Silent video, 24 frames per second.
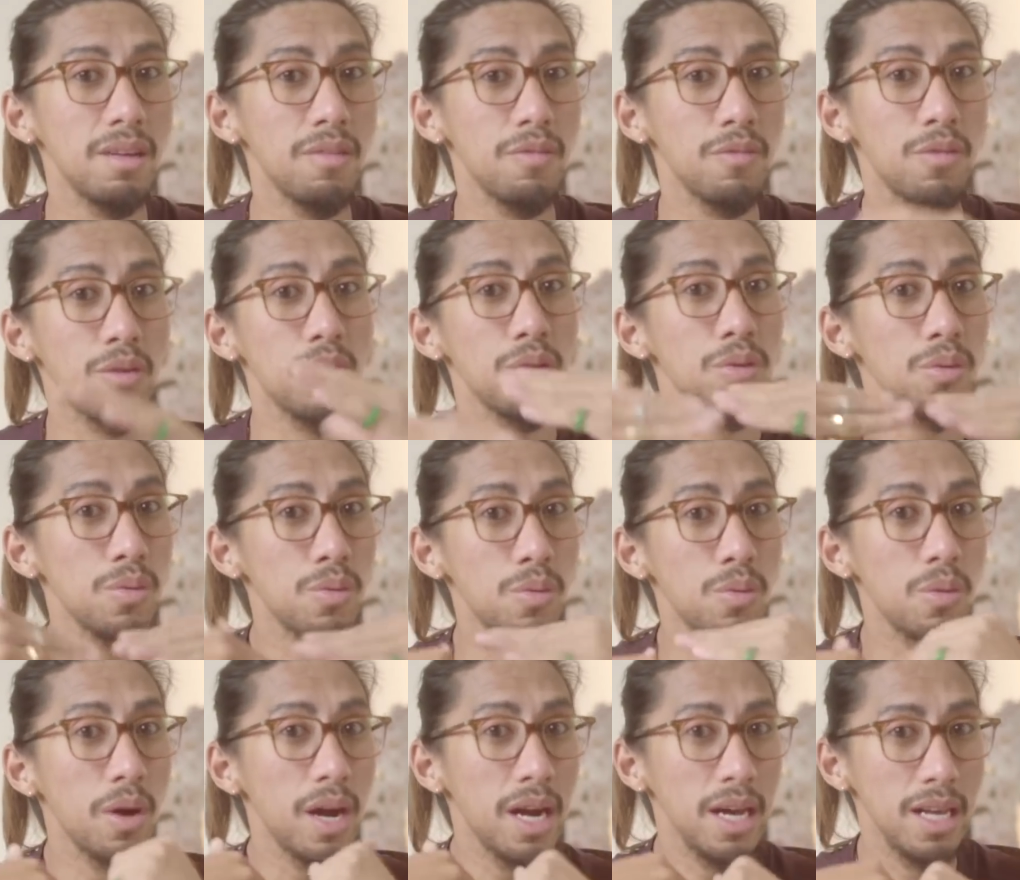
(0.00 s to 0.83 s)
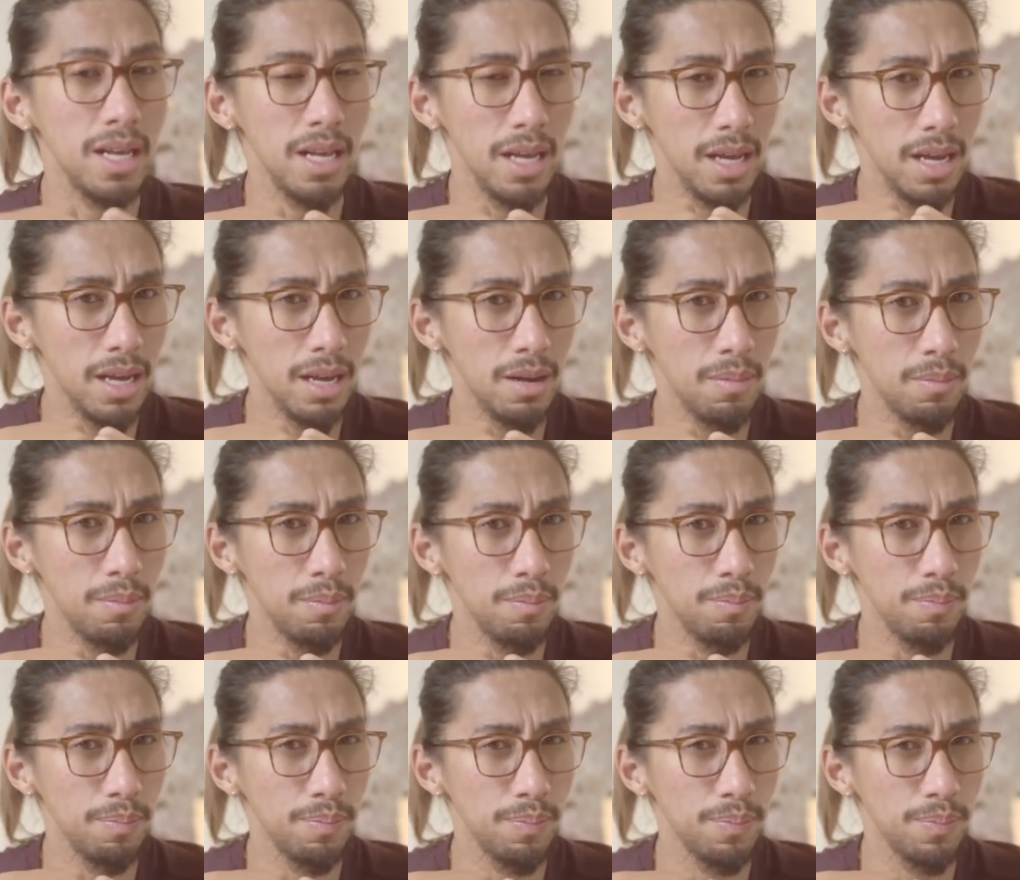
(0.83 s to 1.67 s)
for who i
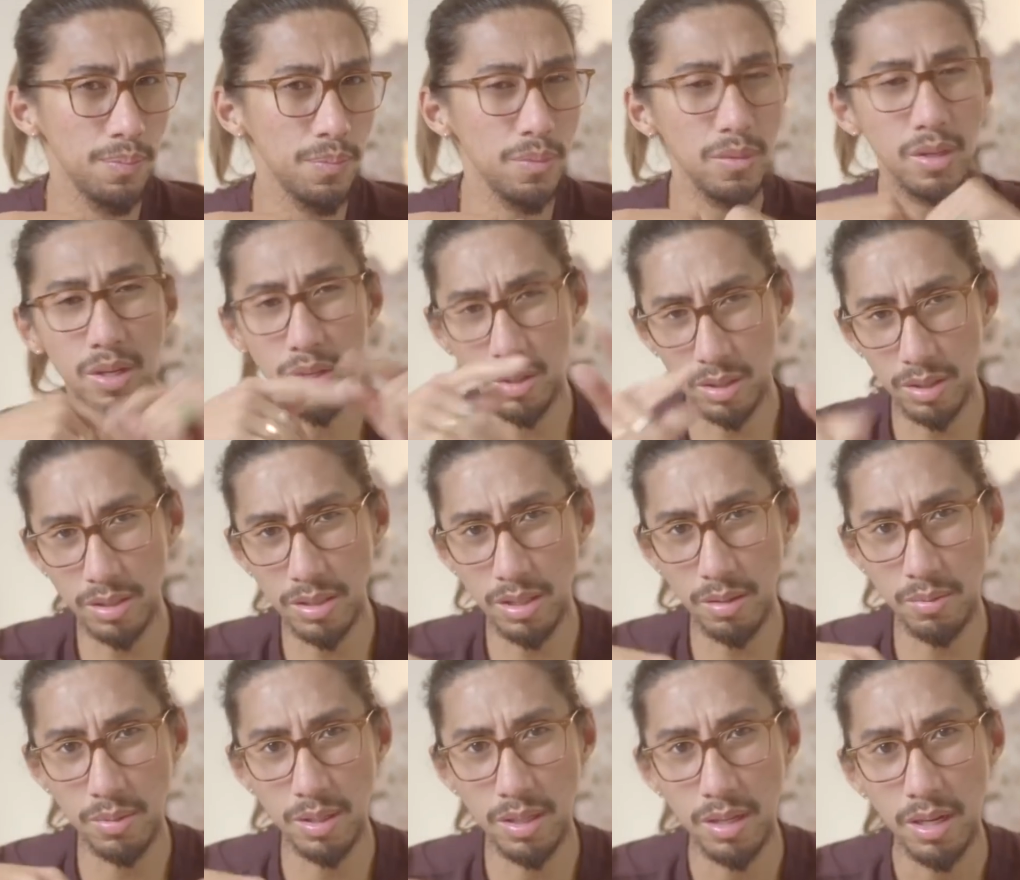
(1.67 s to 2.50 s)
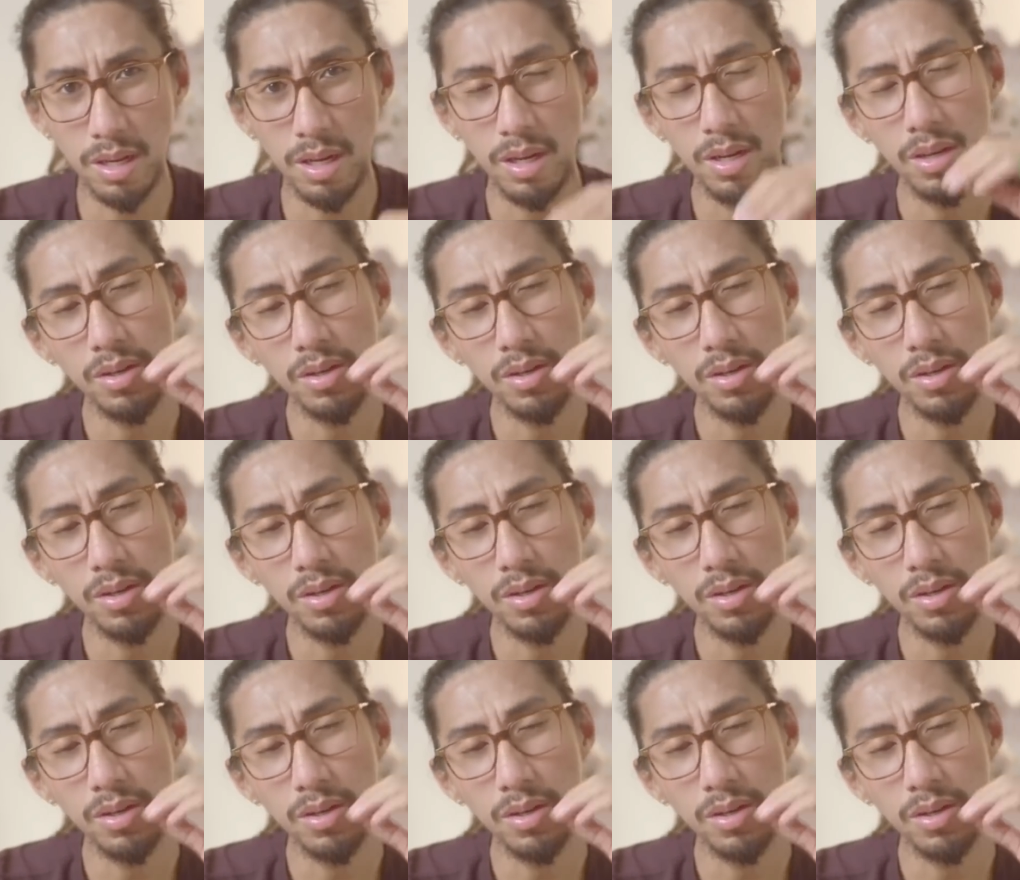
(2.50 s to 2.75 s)
am do you understand me